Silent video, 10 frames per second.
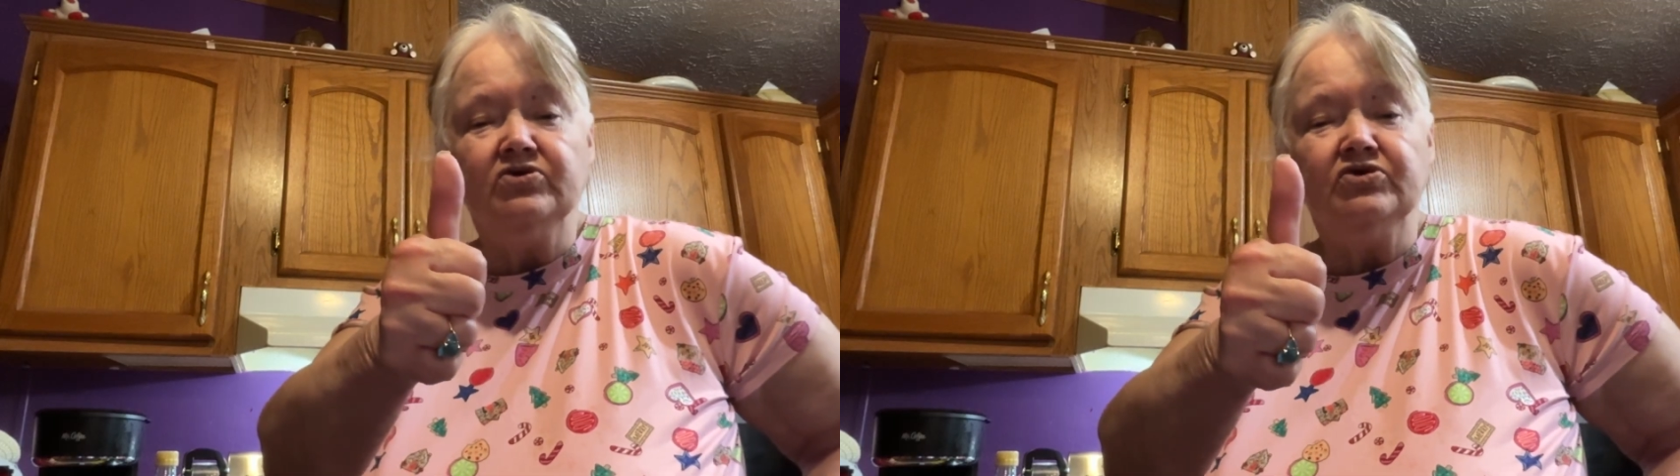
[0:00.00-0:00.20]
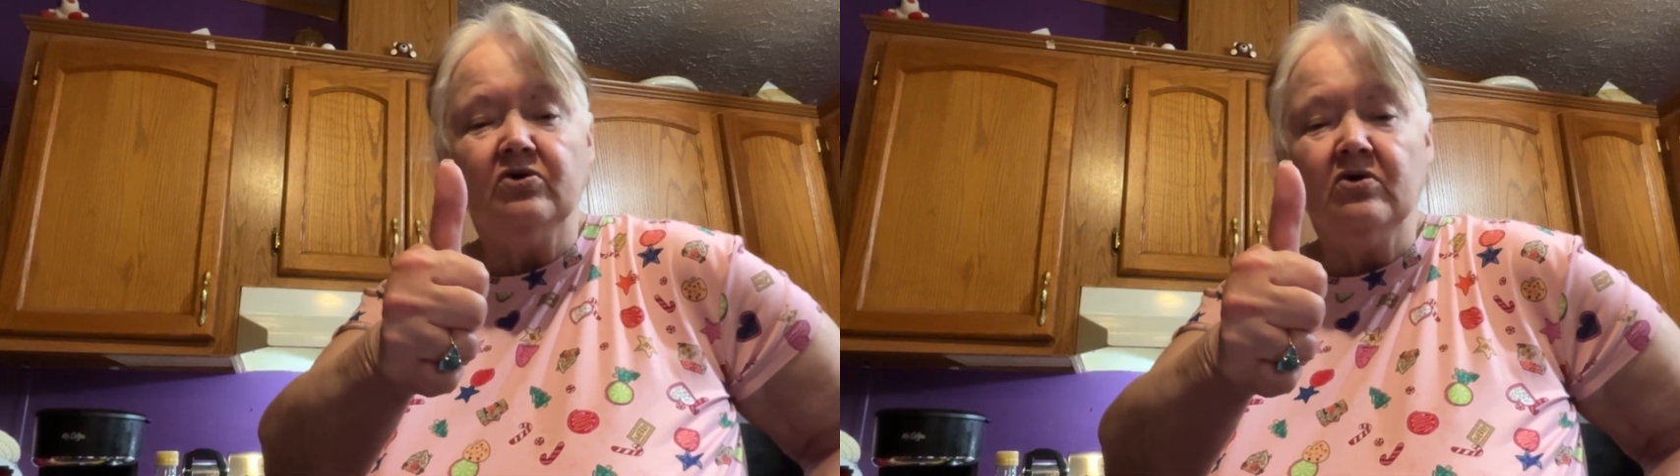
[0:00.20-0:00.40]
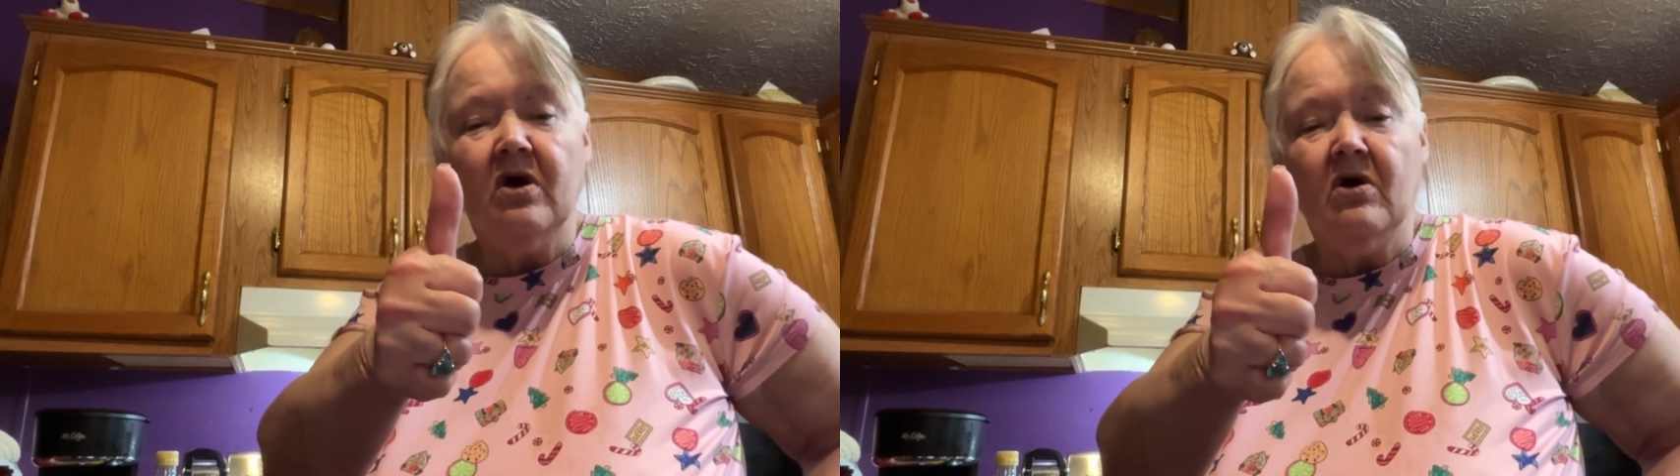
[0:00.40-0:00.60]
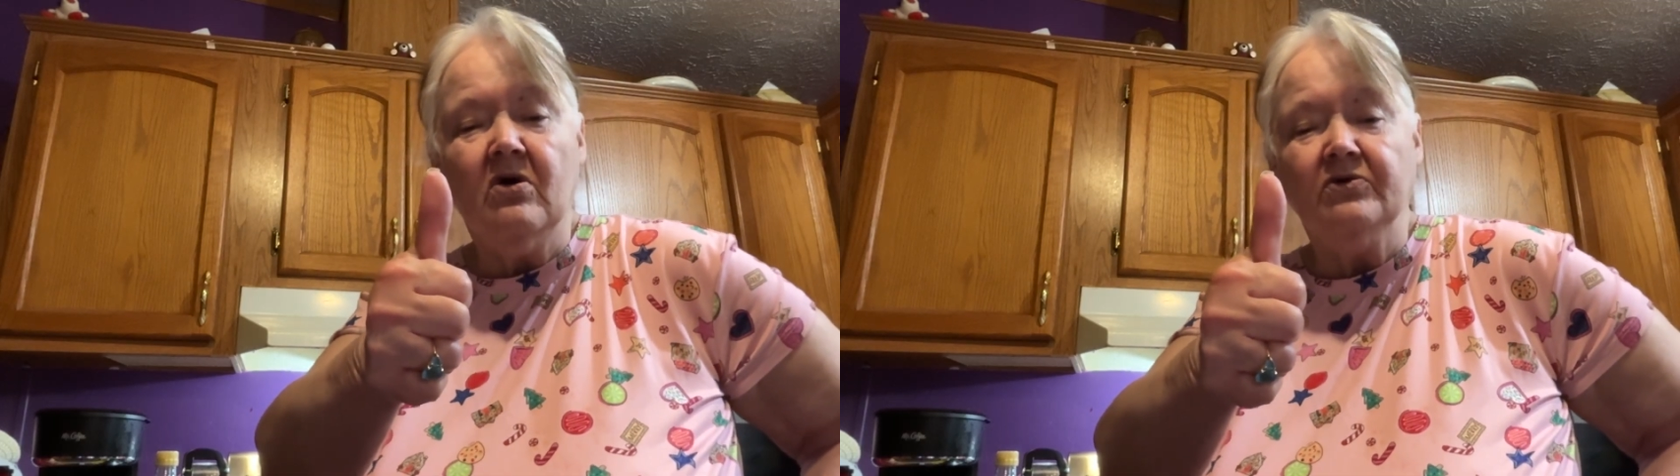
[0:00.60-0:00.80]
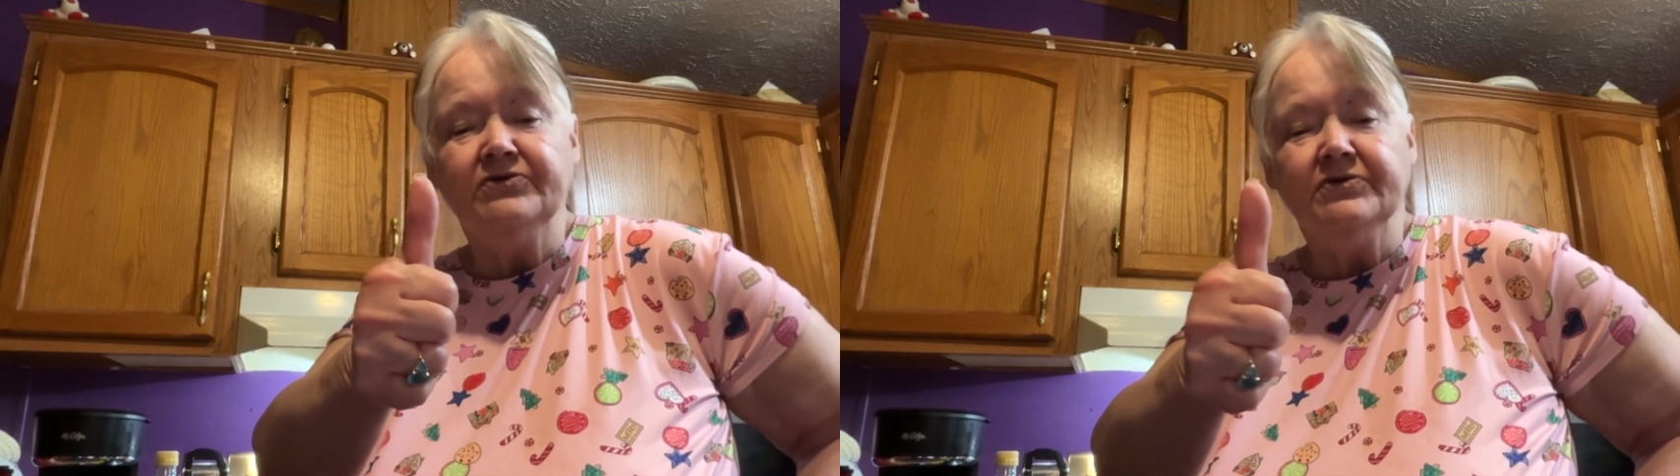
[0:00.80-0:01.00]
You're
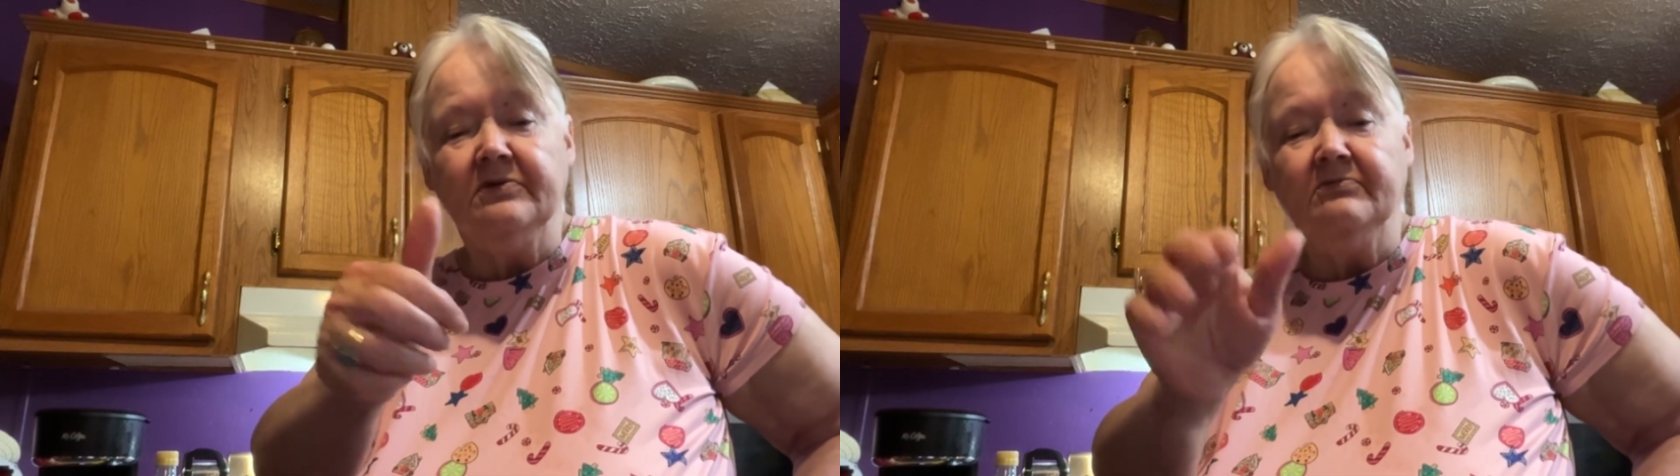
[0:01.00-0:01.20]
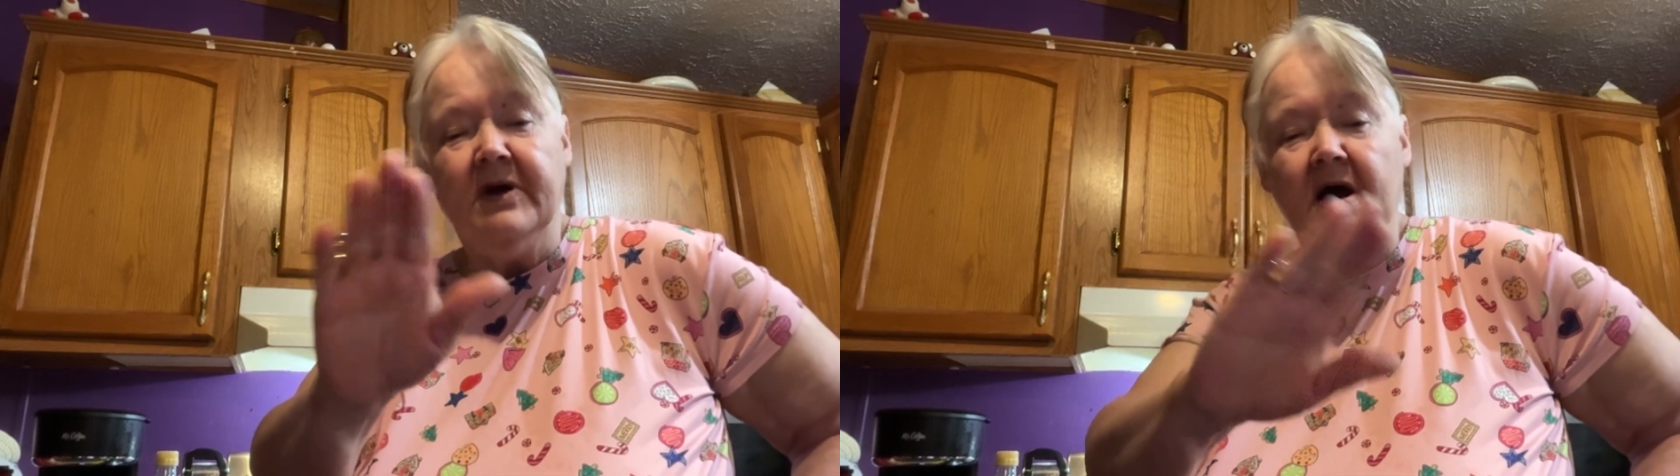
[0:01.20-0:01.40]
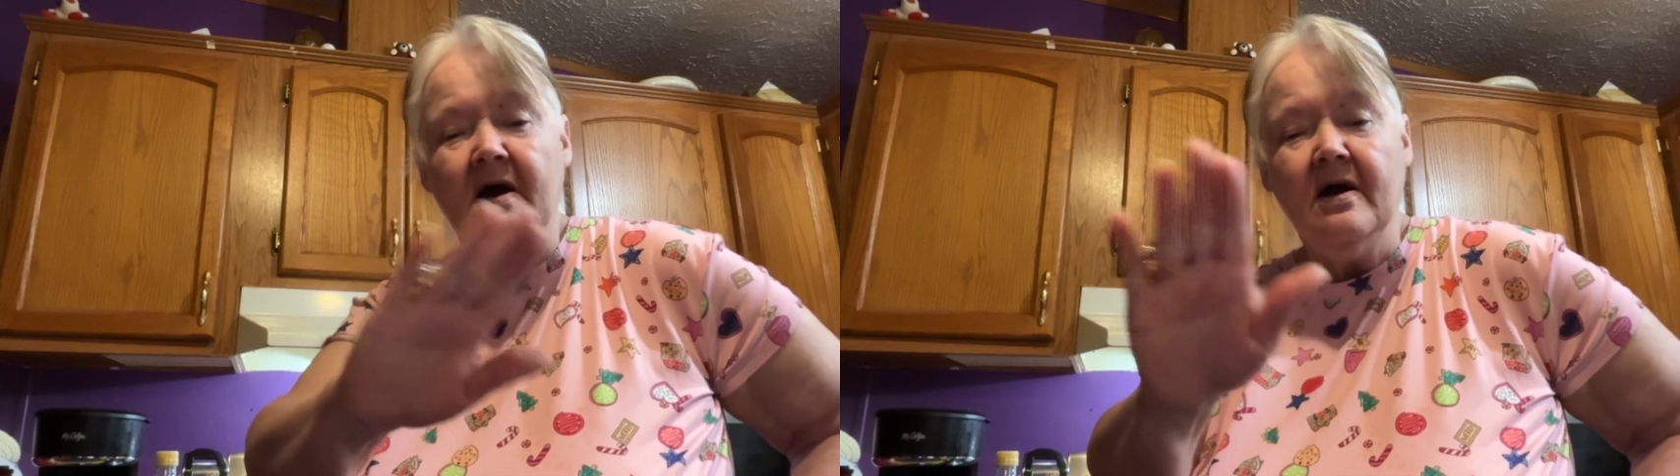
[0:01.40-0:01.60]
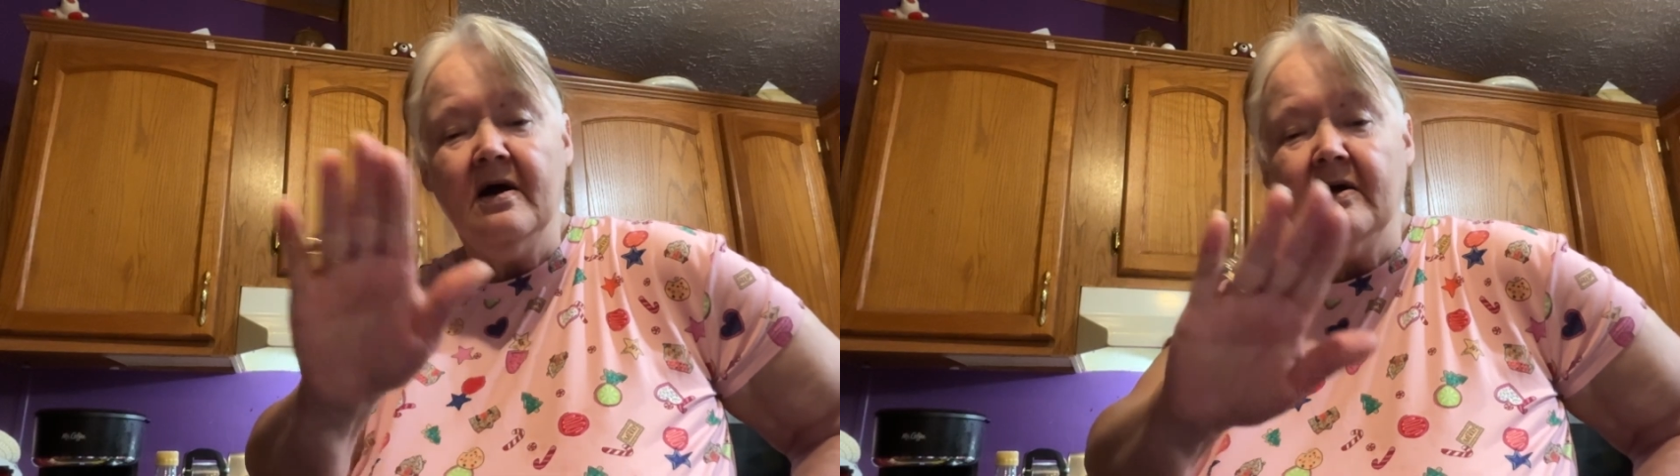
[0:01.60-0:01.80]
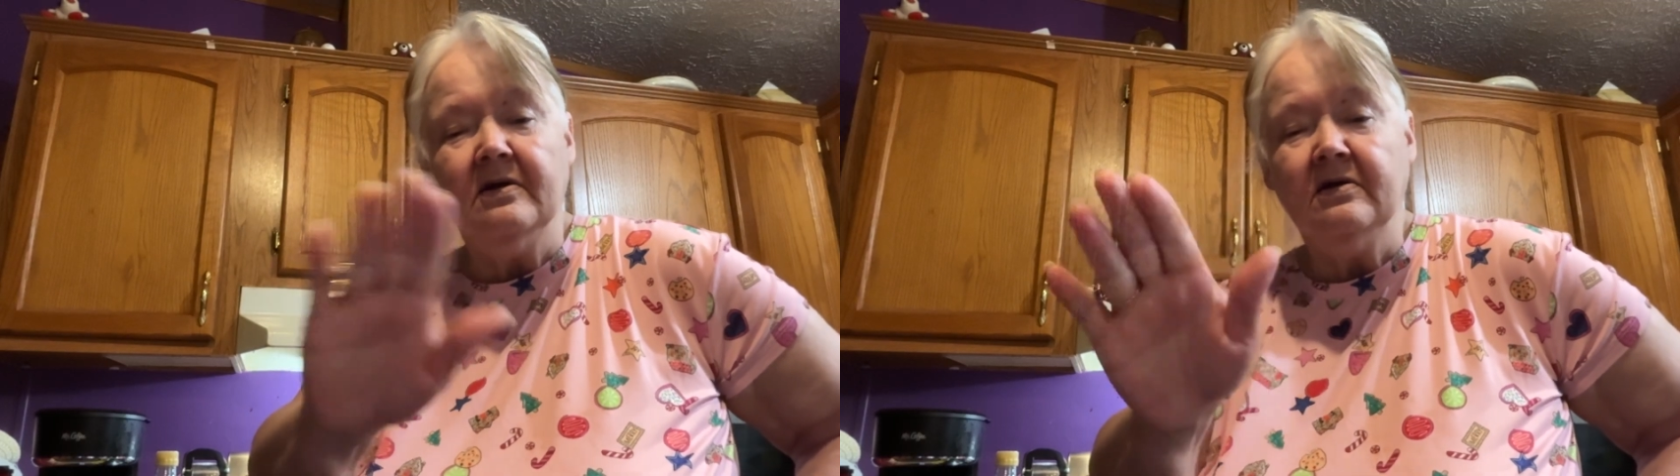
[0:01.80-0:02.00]
awesome. Bye.